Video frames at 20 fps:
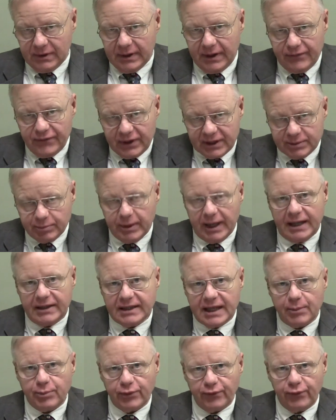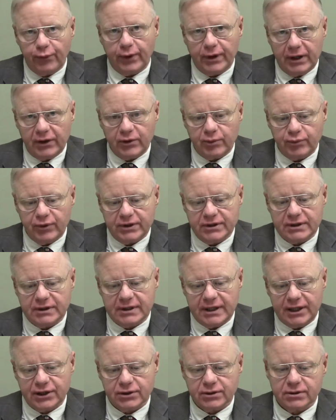I've explained that before in other
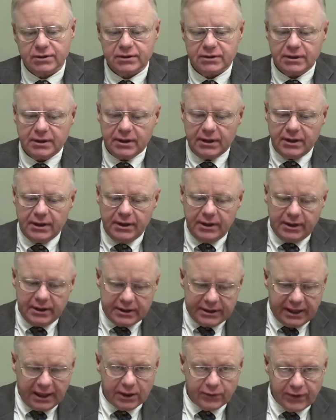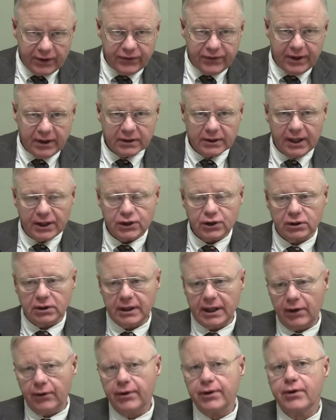presentations. Tolerate
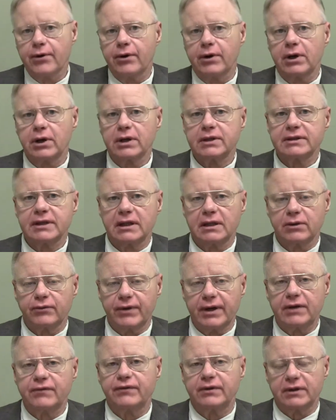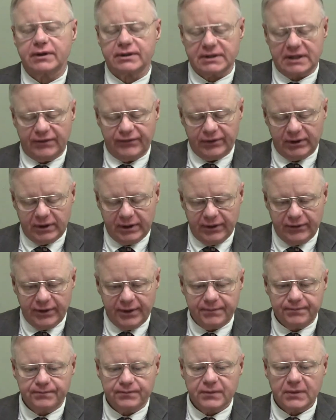theological error, you're going to tolerate philosophical error.
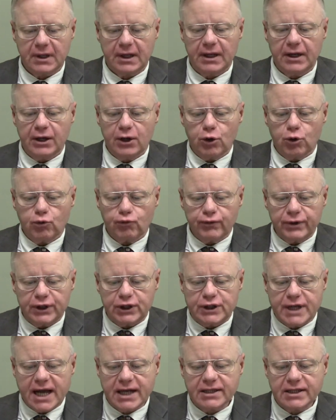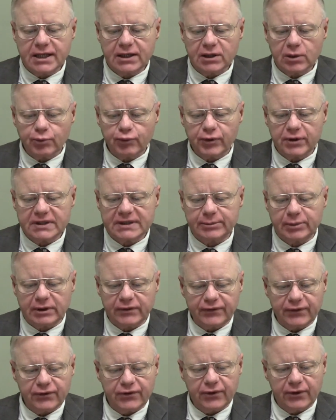Rejecting the principle
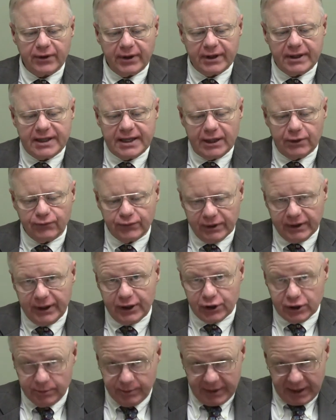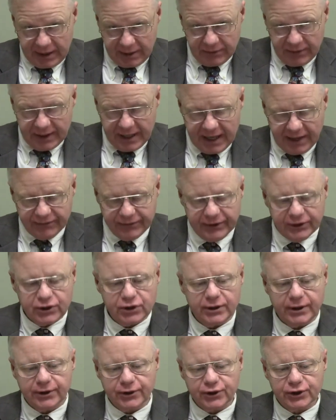of authority in religion, meaning the Catholic
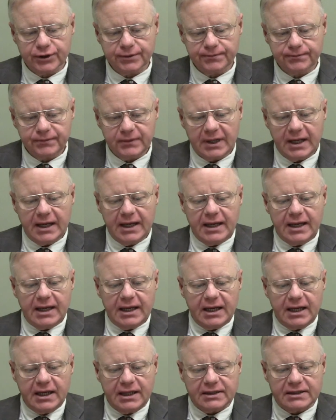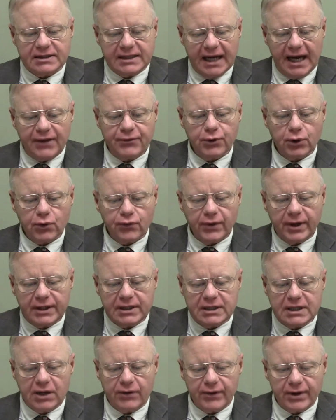Church, it is neither
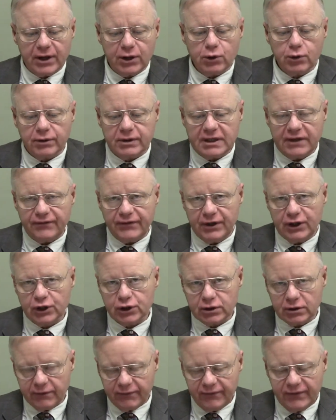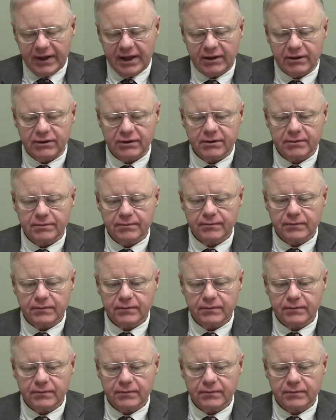criterion nor definition of faith.